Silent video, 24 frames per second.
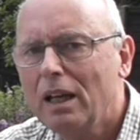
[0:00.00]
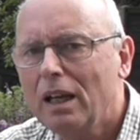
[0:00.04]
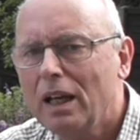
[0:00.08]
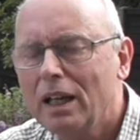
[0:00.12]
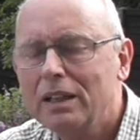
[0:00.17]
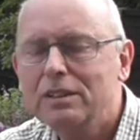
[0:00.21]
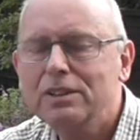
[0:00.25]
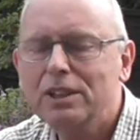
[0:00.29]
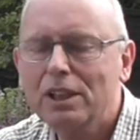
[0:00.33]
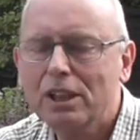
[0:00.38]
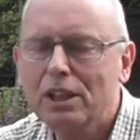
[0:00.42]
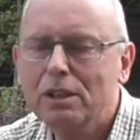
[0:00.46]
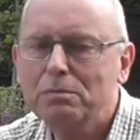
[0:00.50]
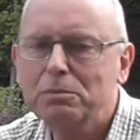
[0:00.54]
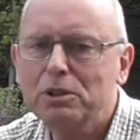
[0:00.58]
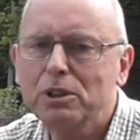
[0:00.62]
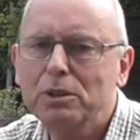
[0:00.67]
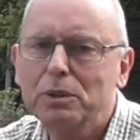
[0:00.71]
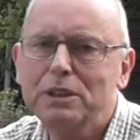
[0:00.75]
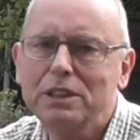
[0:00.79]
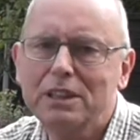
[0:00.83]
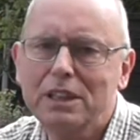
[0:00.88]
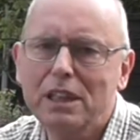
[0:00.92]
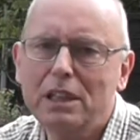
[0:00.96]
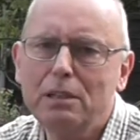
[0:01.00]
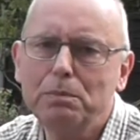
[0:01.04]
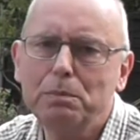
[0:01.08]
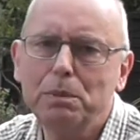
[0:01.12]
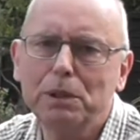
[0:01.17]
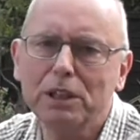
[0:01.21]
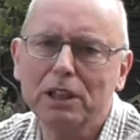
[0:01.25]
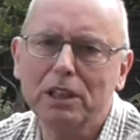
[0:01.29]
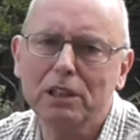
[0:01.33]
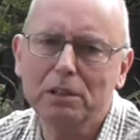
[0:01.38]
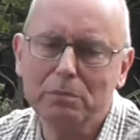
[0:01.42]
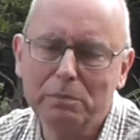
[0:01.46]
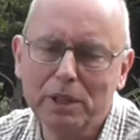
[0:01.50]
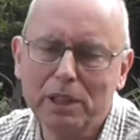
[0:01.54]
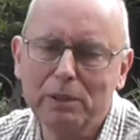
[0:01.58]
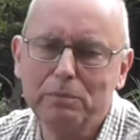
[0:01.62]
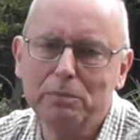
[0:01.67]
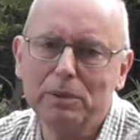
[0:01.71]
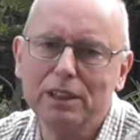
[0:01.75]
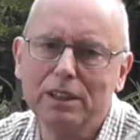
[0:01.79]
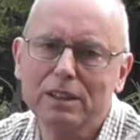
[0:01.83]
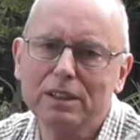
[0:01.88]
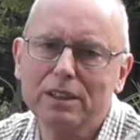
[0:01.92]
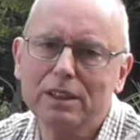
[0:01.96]
and to come to a deeper
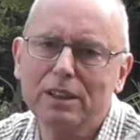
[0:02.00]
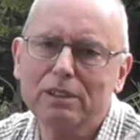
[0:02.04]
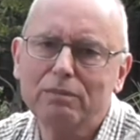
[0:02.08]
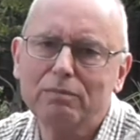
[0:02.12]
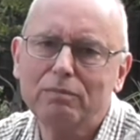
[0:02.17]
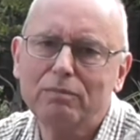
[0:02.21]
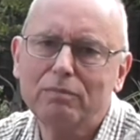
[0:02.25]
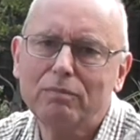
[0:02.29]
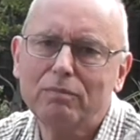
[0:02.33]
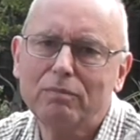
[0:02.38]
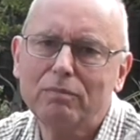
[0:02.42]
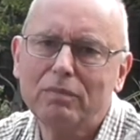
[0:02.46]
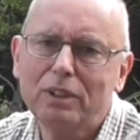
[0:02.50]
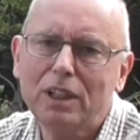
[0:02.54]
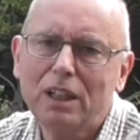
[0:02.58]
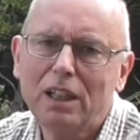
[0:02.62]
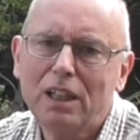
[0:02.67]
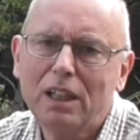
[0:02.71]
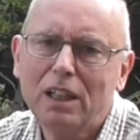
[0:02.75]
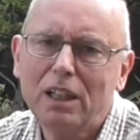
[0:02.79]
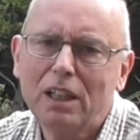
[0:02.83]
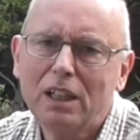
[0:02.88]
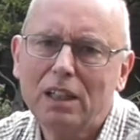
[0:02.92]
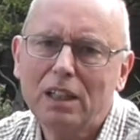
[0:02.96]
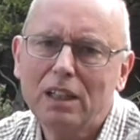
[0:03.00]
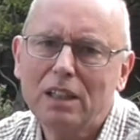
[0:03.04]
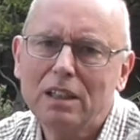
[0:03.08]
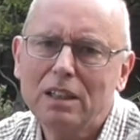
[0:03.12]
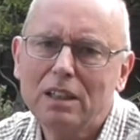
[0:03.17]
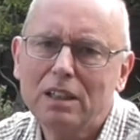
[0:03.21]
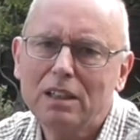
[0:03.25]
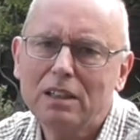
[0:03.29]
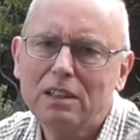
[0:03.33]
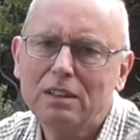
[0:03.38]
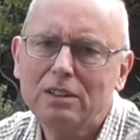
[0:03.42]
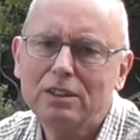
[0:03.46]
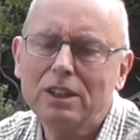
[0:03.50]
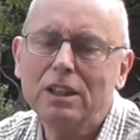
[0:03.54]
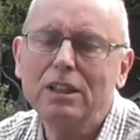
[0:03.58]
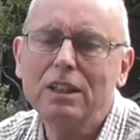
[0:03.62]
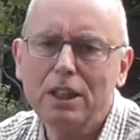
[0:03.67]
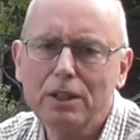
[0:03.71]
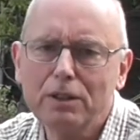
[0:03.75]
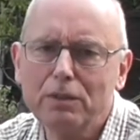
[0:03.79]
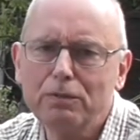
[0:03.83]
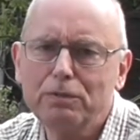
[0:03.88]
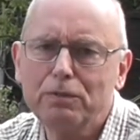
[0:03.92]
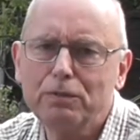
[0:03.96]
commitment to
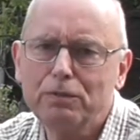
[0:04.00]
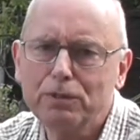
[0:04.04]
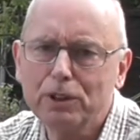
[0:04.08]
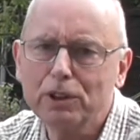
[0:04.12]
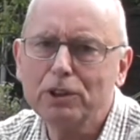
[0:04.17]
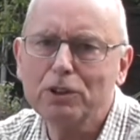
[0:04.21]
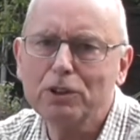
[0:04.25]
live for